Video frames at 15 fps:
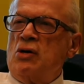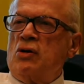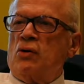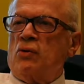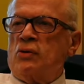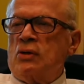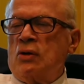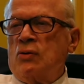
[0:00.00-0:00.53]

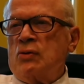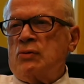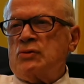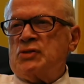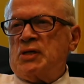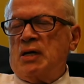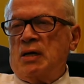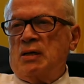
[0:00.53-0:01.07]
or an
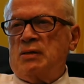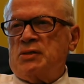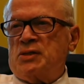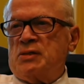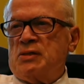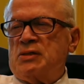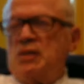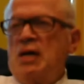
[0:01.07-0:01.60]
owner's
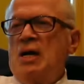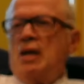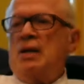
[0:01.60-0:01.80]
carelessness,